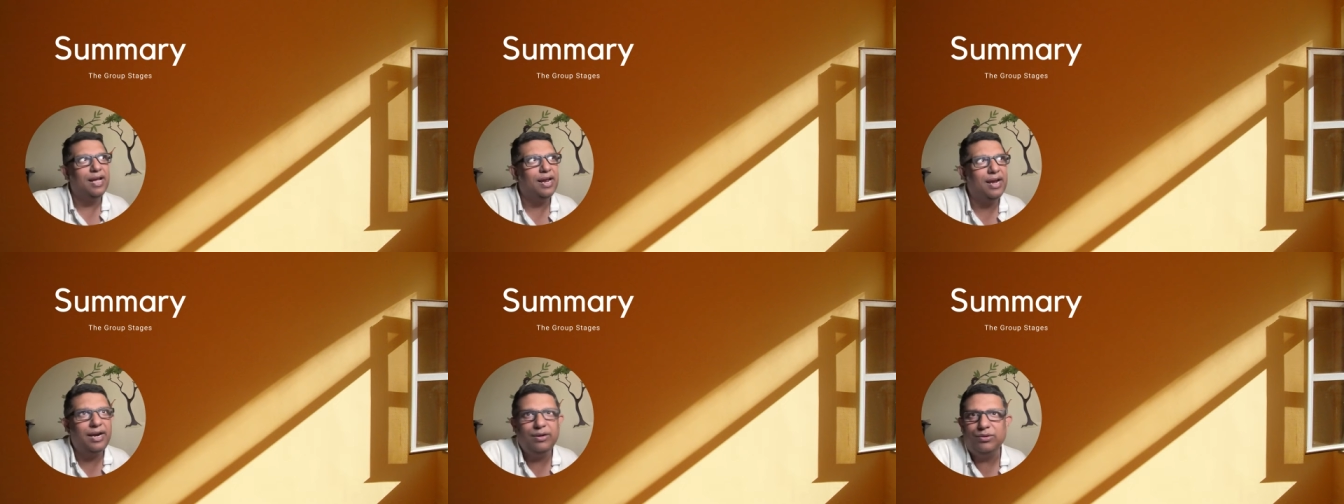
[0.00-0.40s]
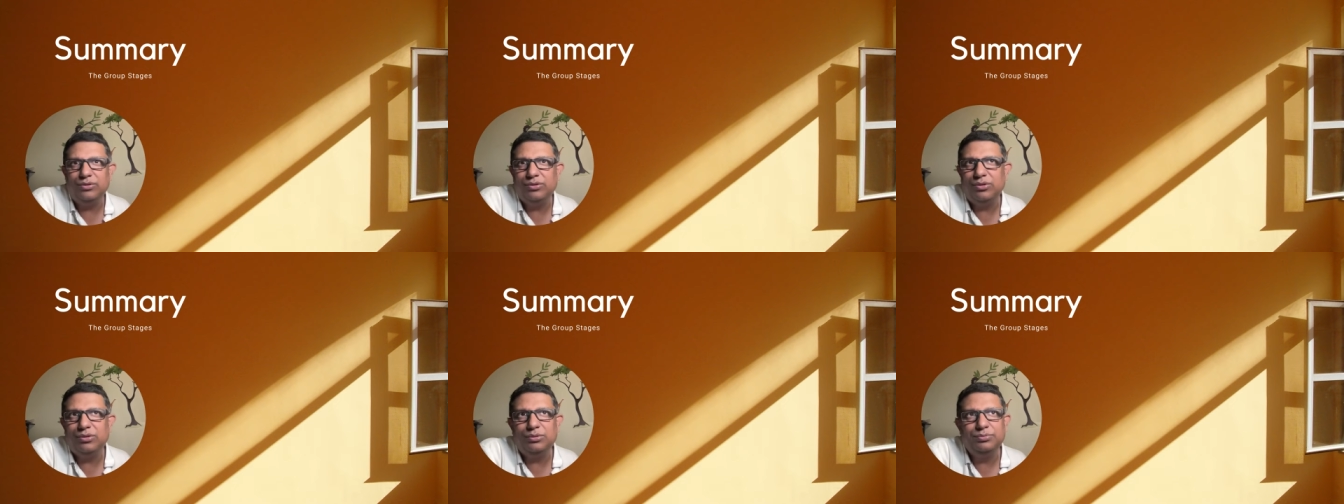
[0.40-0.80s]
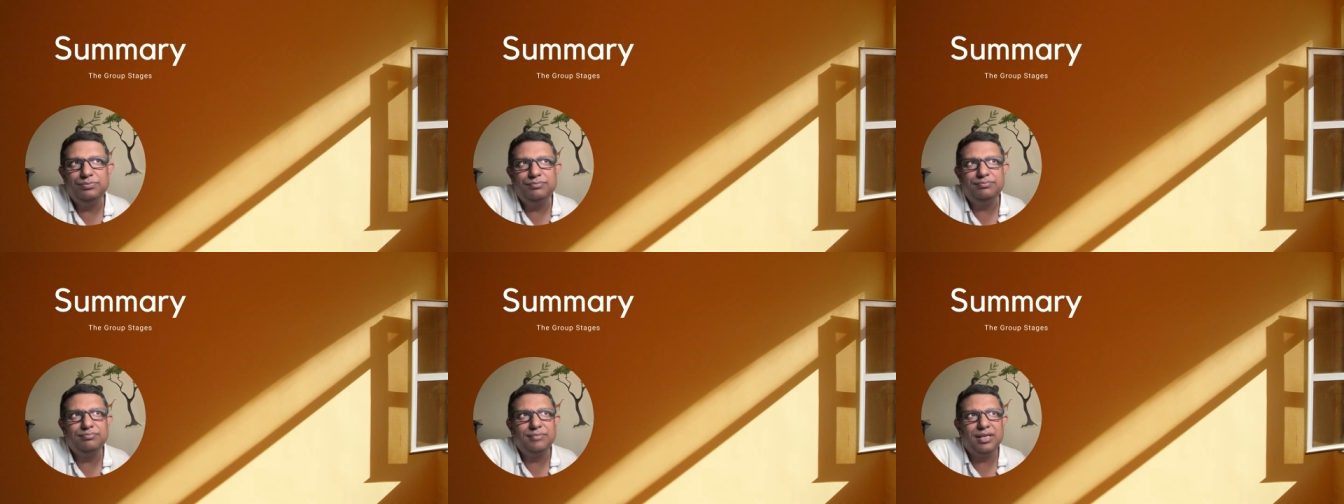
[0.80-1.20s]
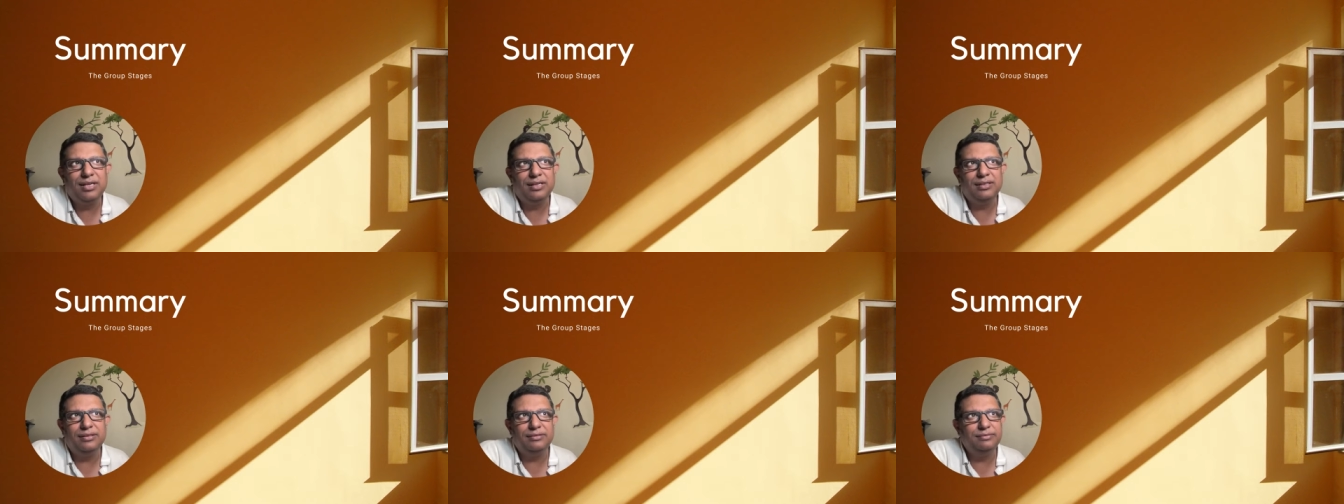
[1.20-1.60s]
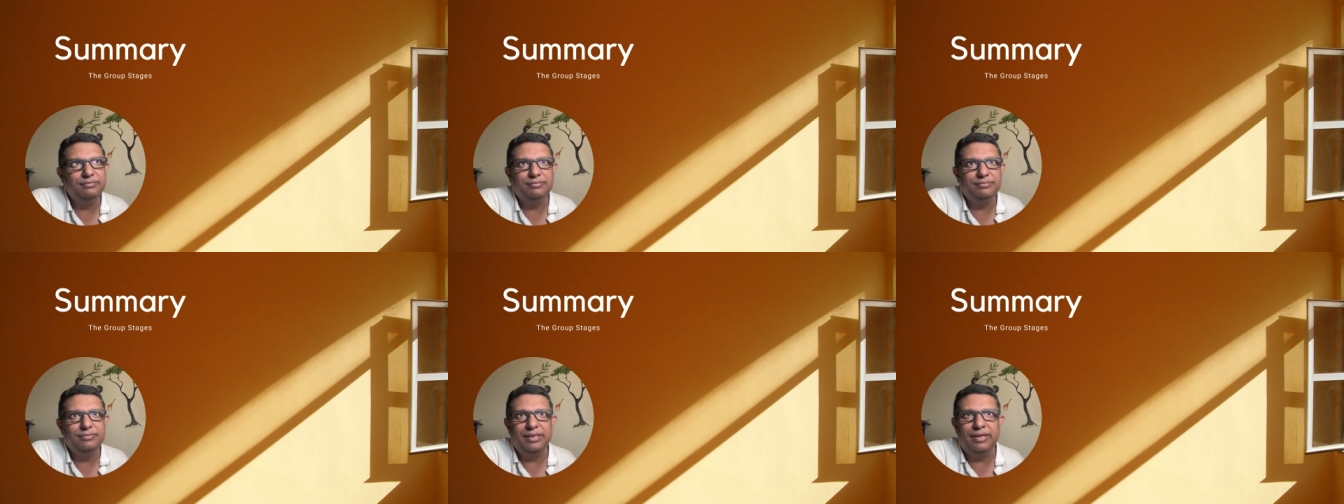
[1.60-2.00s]
and i don't know uh,
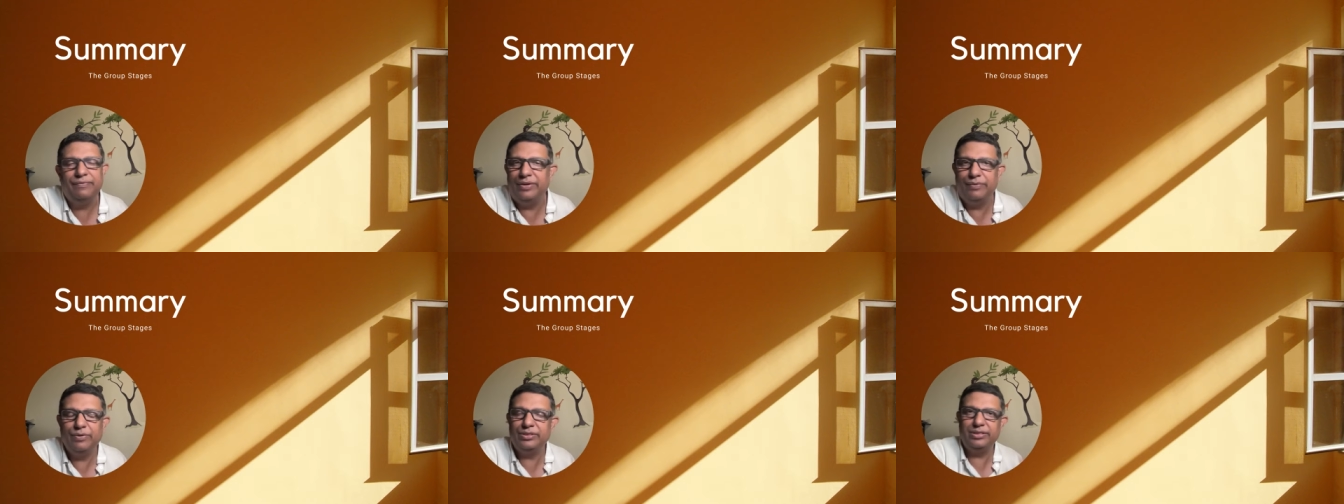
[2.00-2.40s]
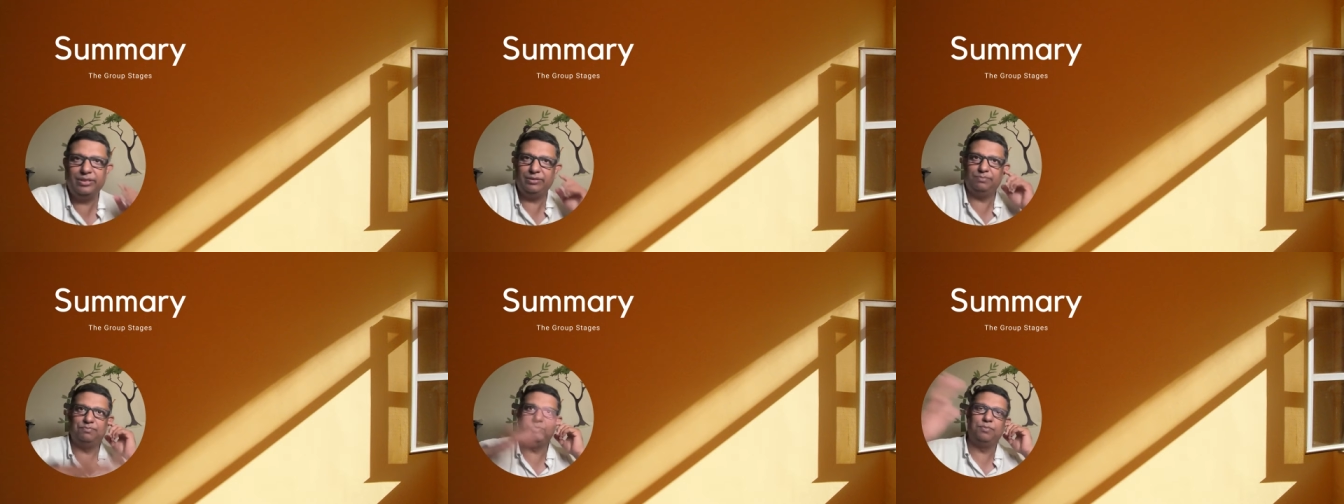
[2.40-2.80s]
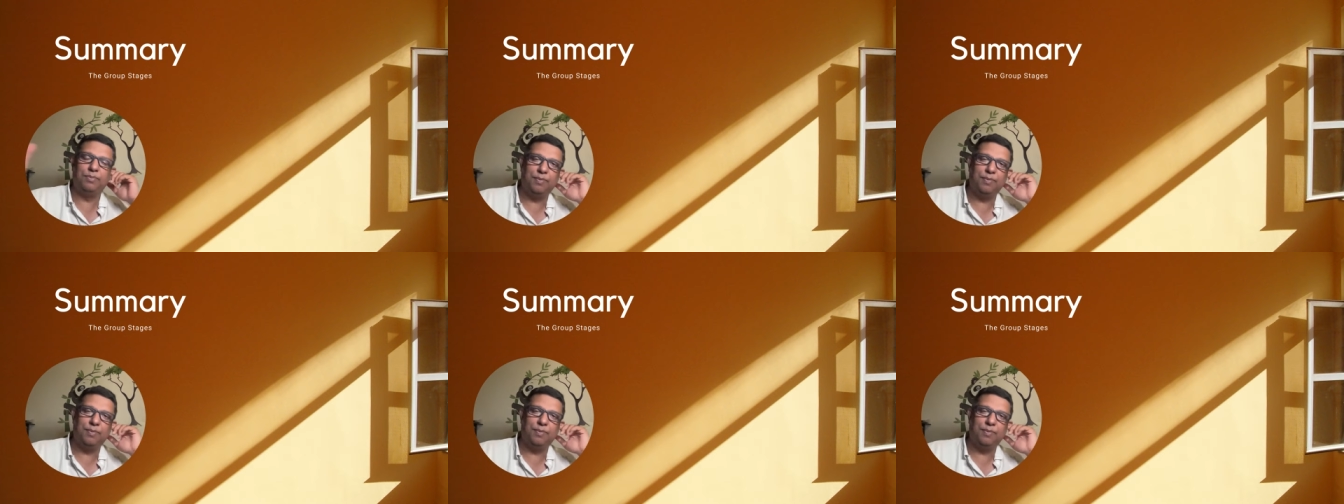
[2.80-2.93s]
if it was the